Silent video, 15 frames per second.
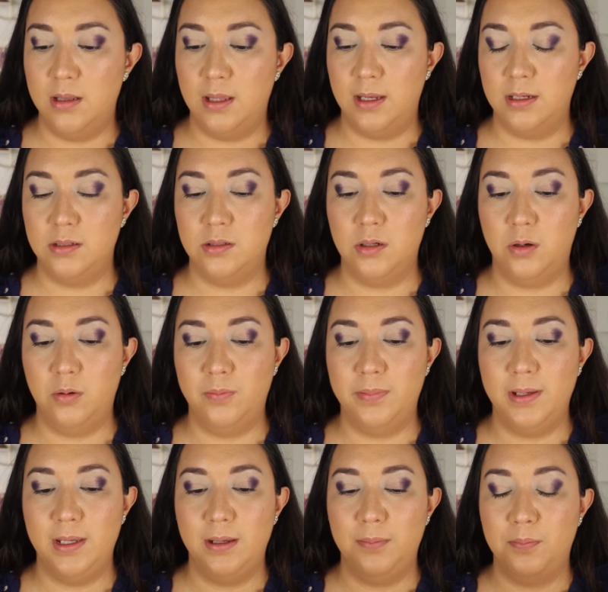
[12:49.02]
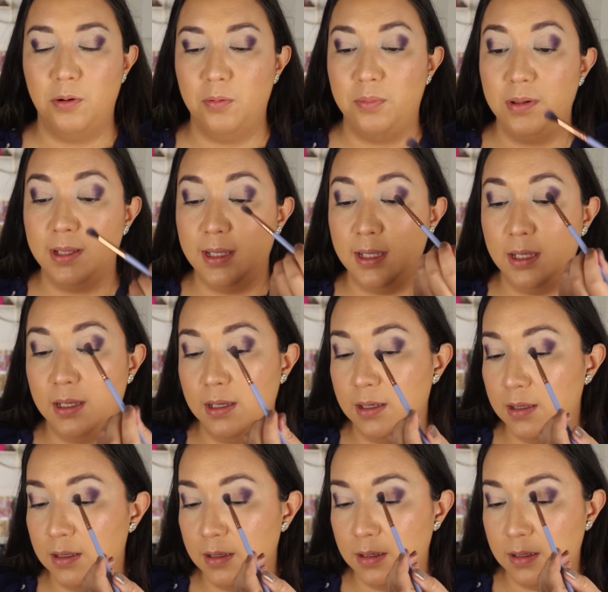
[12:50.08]
like taupey, purpley
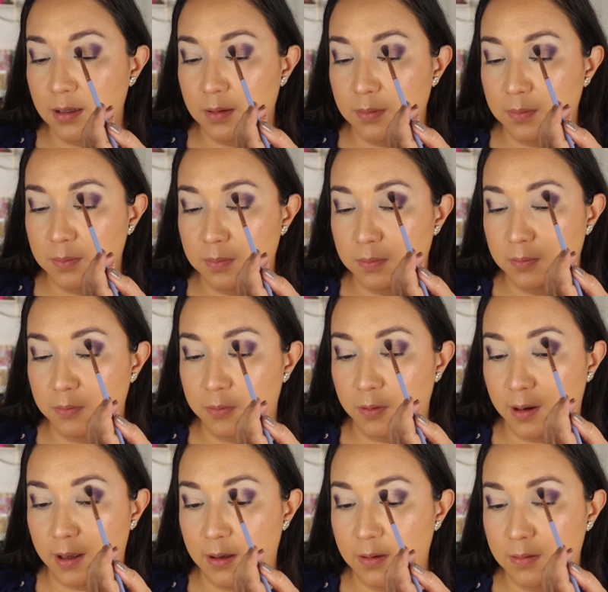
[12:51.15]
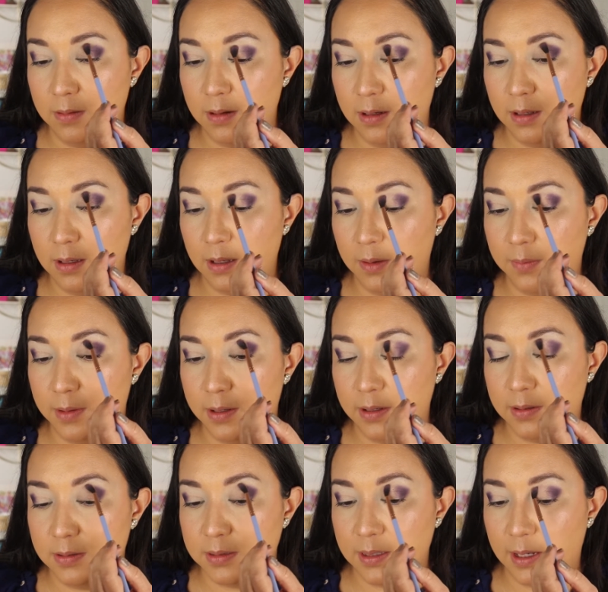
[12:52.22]
brown. I'm going to
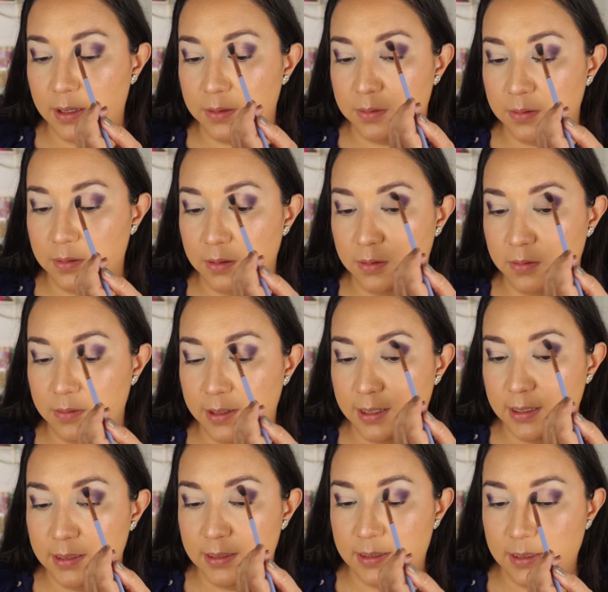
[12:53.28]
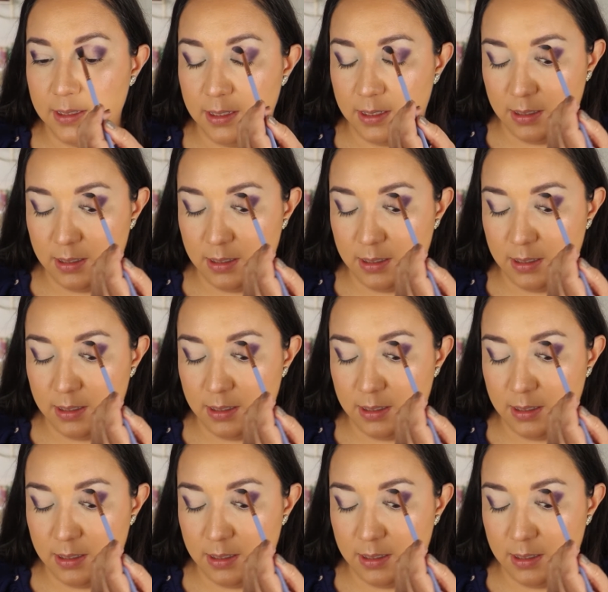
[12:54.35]
use that through the crease.